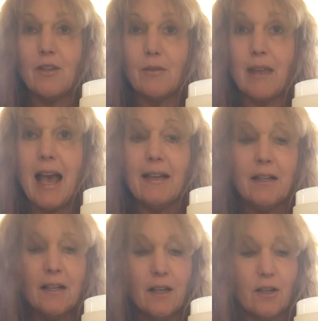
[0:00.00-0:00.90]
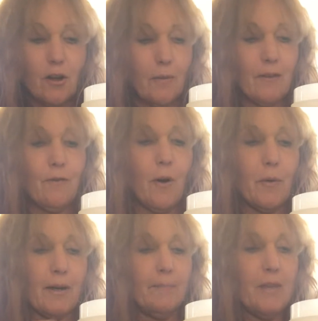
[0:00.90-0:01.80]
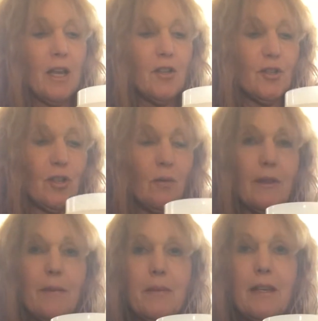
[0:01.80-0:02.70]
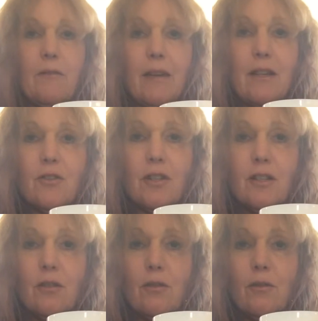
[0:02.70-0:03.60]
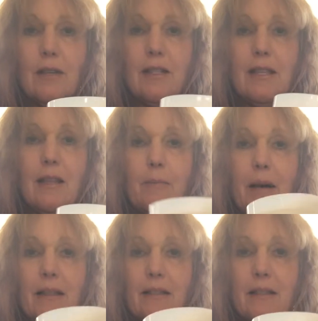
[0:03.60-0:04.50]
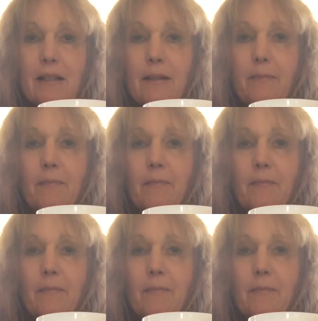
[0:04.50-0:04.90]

I do that going forward. So let me arrange this so you can see the buttons.